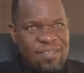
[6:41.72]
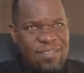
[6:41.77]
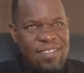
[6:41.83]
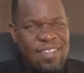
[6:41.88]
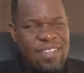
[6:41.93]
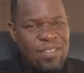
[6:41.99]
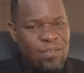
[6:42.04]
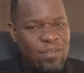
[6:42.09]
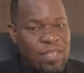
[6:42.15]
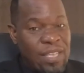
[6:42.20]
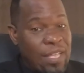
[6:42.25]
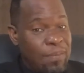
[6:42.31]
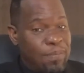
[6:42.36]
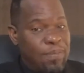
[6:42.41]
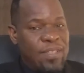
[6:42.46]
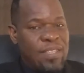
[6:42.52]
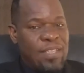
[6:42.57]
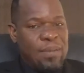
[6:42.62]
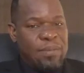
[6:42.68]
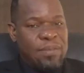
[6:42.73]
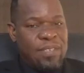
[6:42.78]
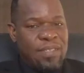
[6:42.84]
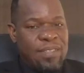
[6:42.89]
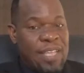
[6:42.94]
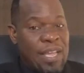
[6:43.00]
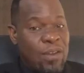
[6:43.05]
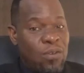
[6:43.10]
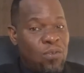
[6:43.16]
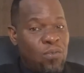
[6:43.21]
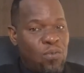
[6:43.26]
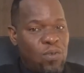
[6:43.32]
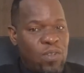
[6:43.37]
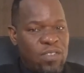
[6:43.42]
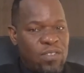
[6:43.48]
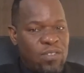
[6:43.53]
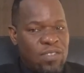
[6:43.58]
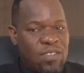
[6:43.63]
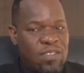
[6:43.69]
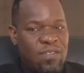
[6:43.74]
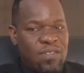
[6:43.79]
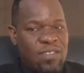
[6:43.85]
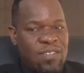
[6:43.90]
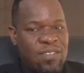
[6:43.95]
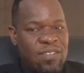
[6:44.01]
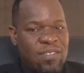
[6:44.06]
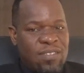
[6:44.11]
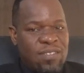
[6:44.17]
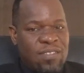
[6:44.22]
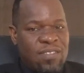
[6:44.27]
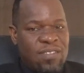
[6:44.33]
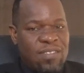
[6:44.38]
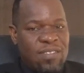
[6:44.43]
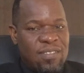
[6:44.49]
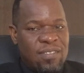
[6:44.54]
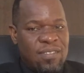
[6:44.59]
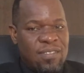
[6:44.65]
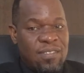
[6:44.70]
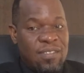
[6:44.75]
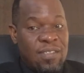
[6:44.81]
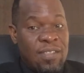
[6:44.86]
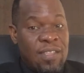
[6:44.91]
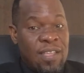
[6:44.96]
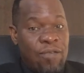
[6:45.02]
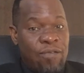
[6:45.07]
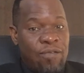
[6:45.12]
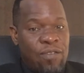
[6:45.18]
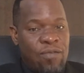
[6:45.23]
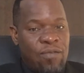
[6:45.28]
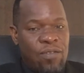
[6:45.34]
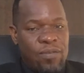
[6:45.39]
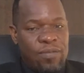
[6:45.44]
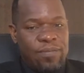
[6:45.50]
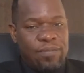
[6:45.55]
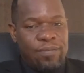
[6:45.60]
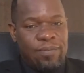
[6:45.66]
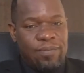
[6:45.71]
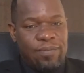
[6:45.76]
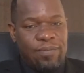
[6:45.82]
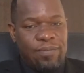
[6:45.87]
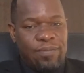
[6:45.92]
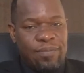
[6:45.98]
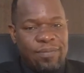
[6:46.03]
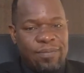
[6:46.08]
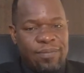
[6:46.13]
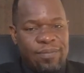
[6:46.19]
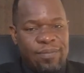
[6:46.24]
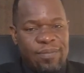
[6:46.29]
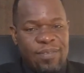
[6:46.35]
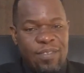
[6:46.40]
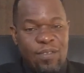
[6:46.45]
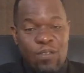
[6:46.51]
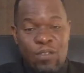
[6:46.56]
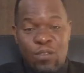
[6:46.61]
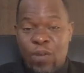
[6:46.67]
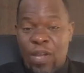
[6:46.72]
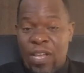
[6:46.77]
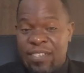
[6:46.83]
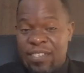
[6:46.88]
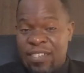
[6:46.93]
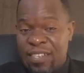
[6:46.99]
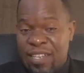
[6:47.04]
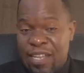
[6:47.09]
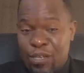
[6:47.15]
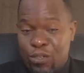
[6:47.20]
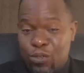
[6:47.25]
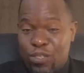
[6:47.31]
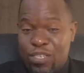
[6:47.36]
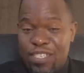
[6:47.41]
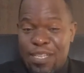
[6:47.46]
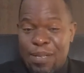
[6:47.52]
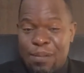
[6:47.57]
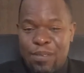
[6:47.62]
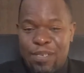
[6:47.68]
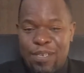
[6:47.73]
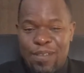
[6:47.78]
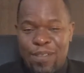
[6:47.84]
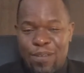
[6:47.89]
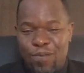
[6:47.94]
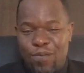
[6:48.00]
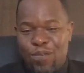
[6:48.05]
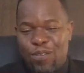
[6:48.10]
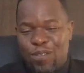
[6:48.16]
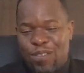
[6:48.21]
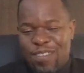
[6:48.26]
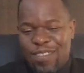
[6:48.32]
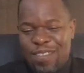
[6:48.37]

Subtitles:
are not helping themselves. They are no, it's not in their favor. Which is why I say they are shooting themselves in the foot,